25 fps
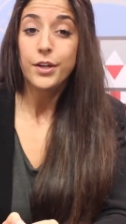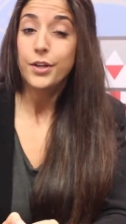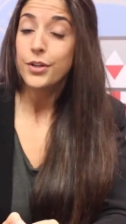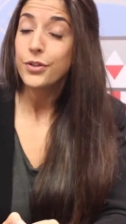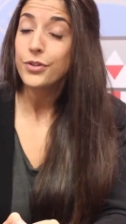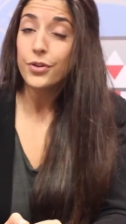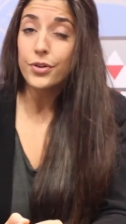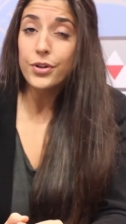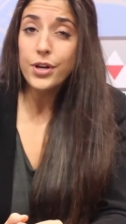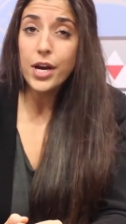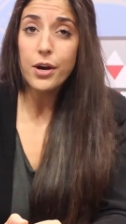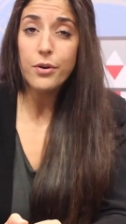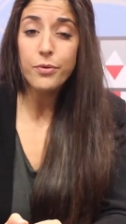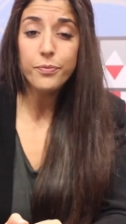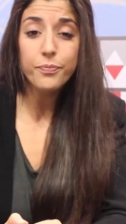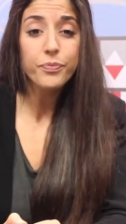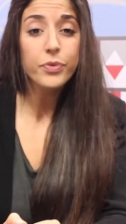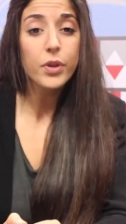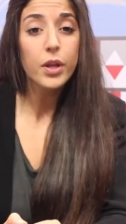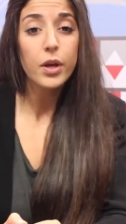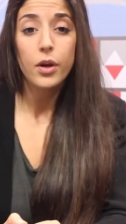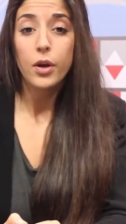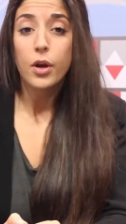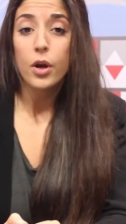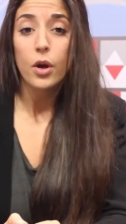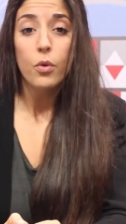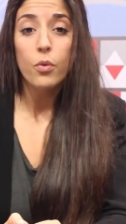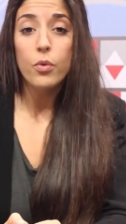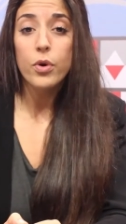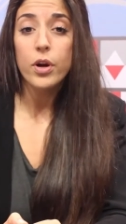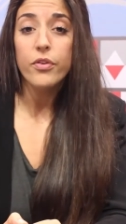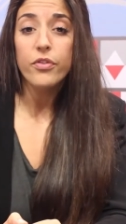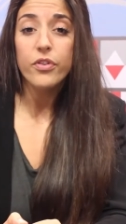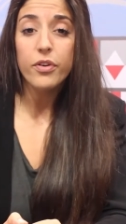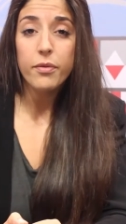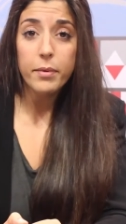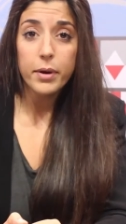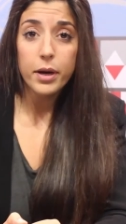So now we
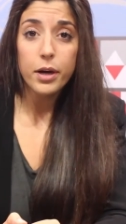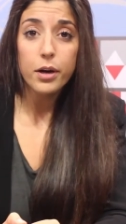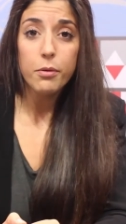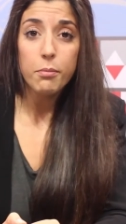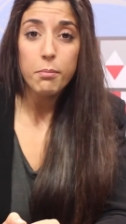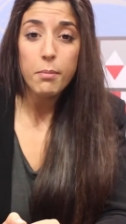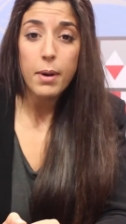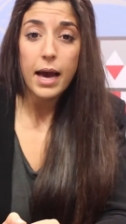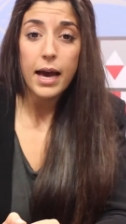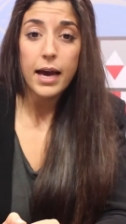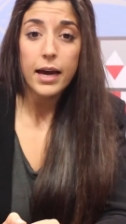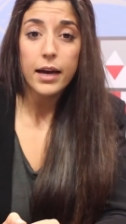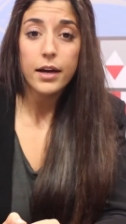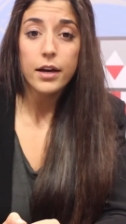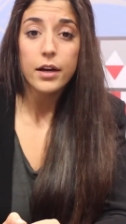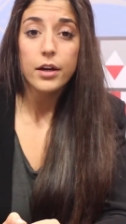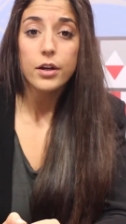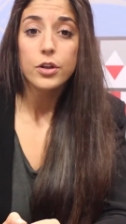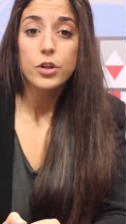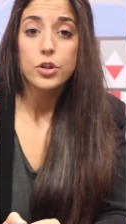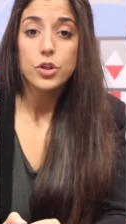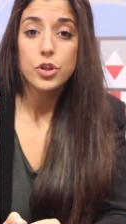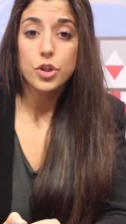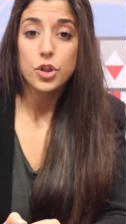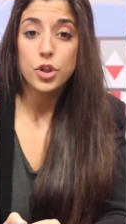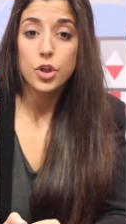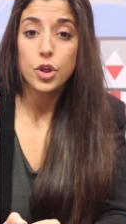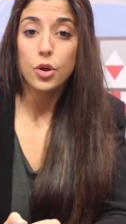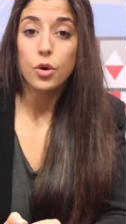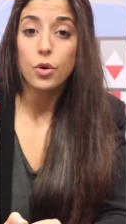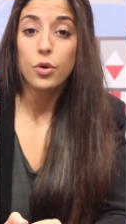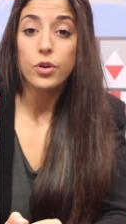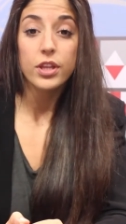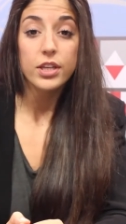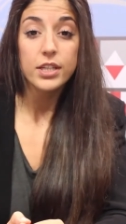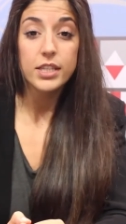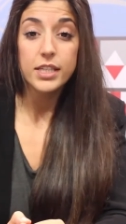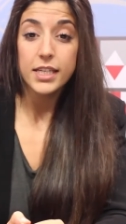are reverting back
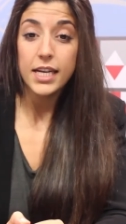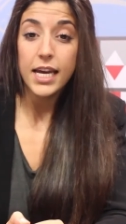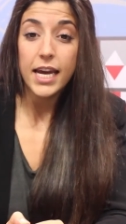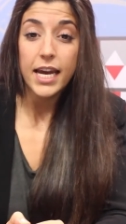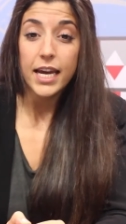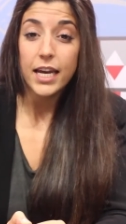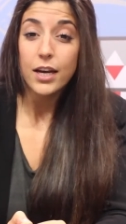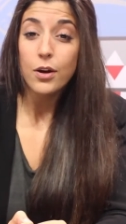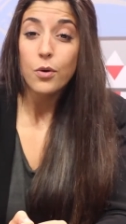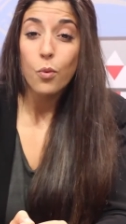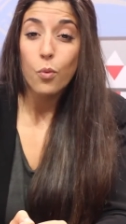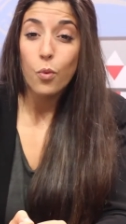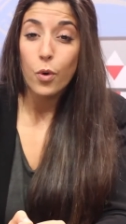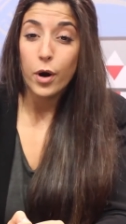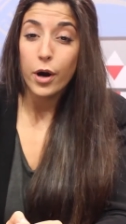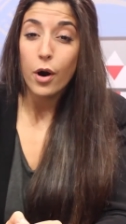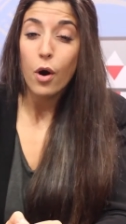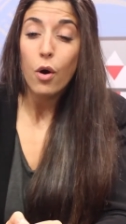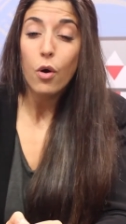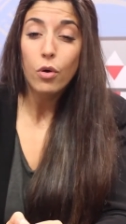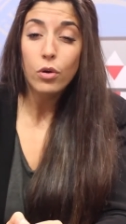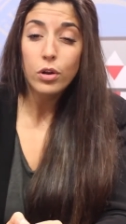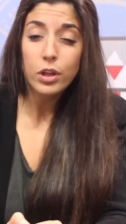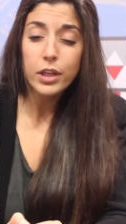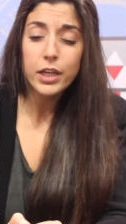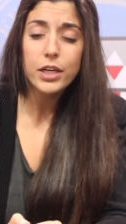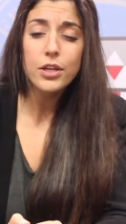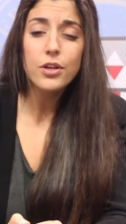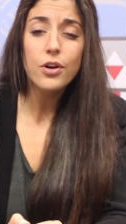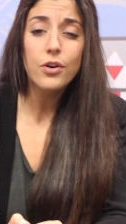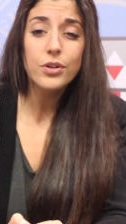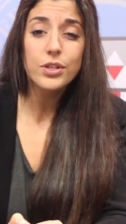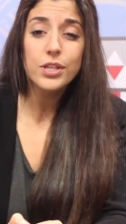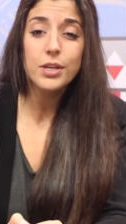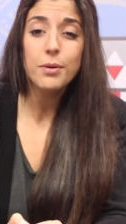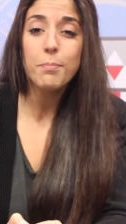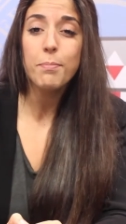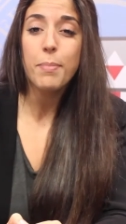to the state where only
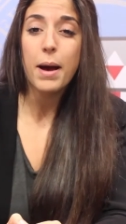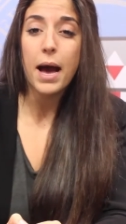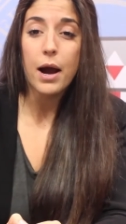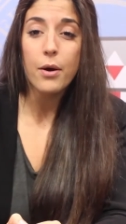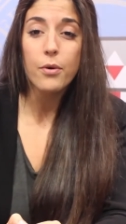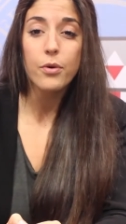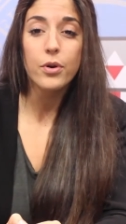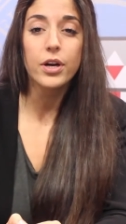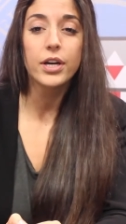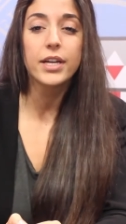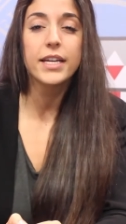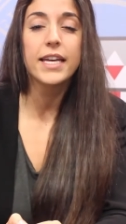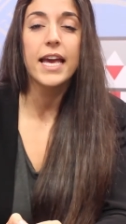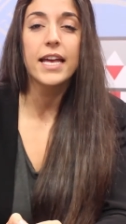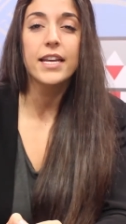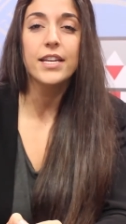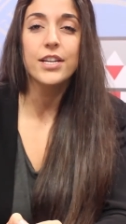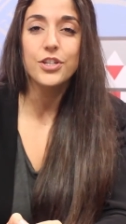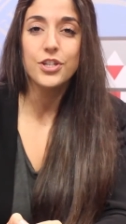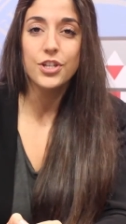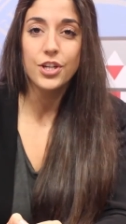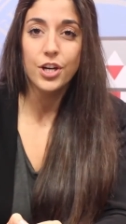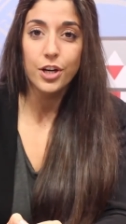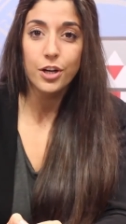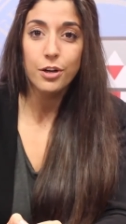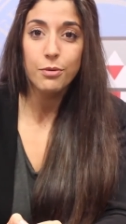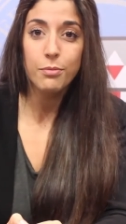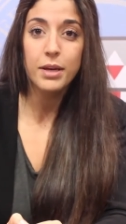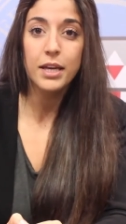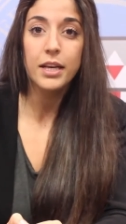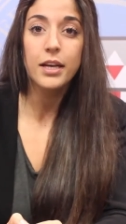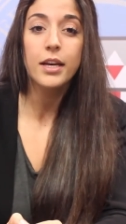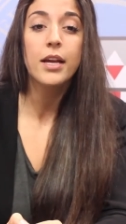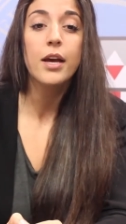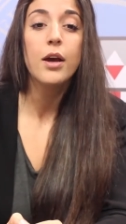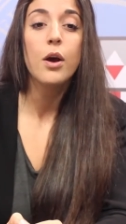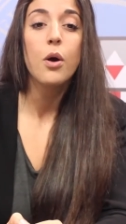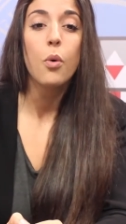those in power can
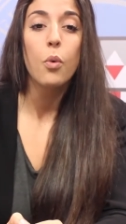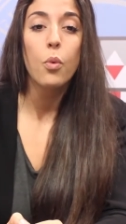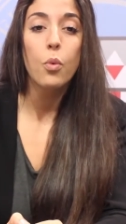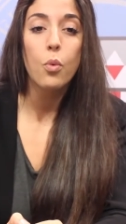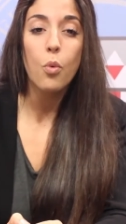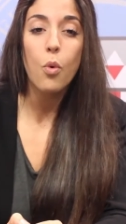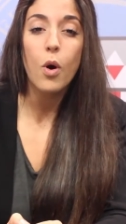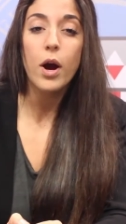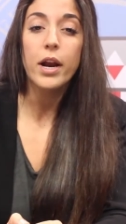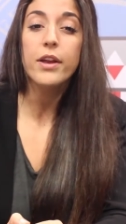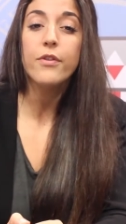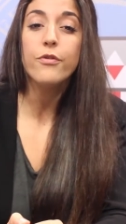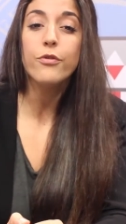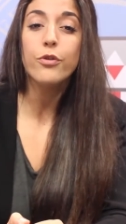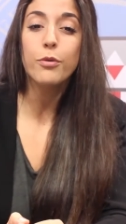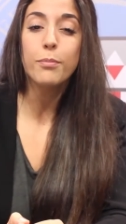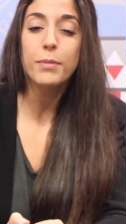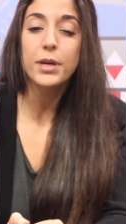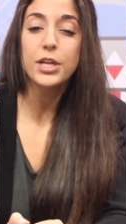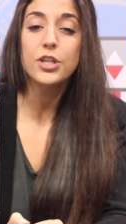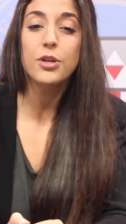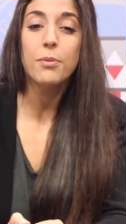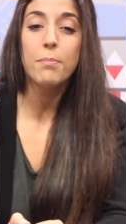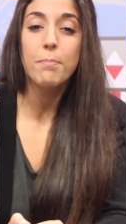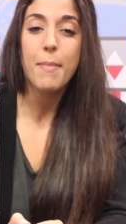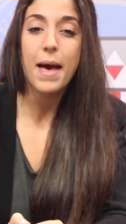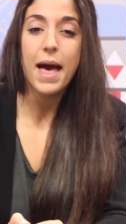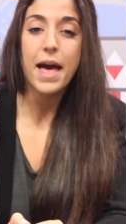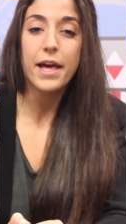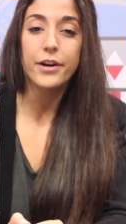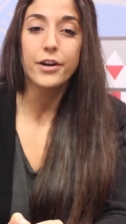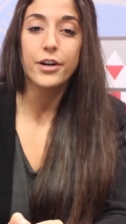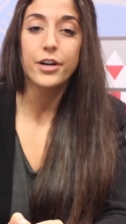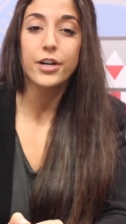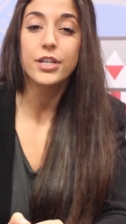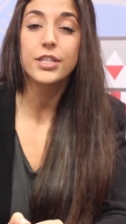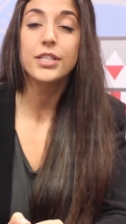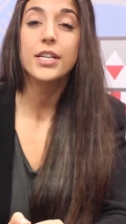determine what information
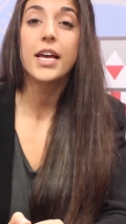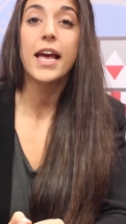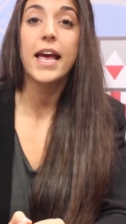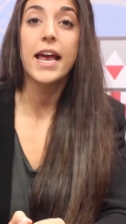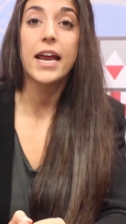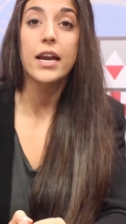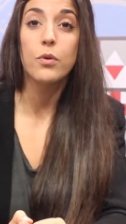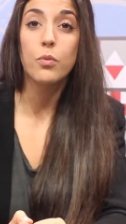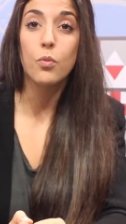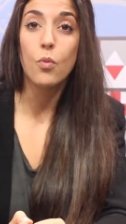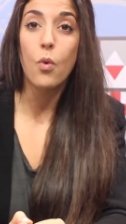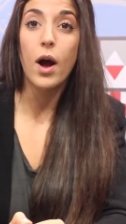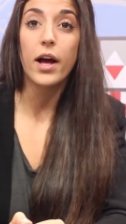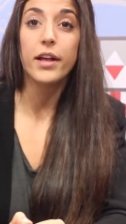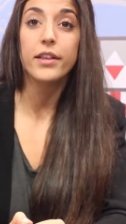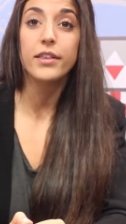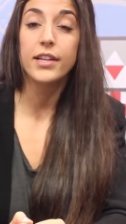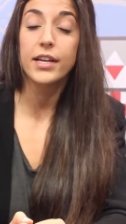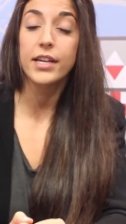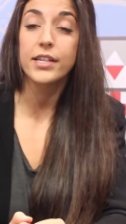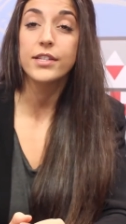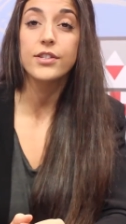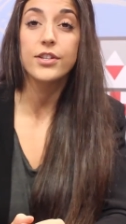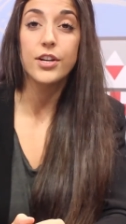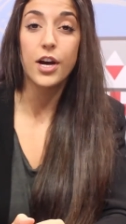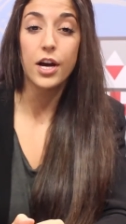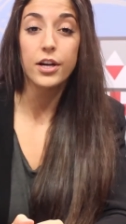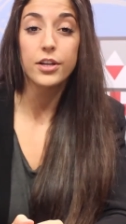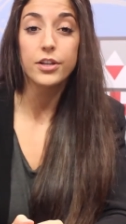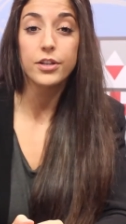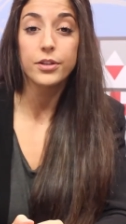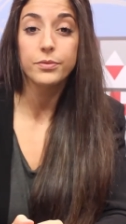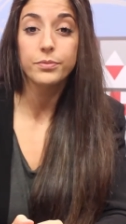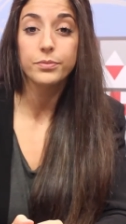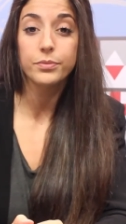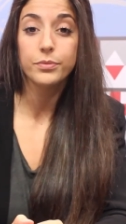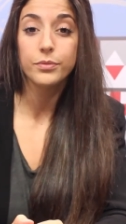matters and what does not.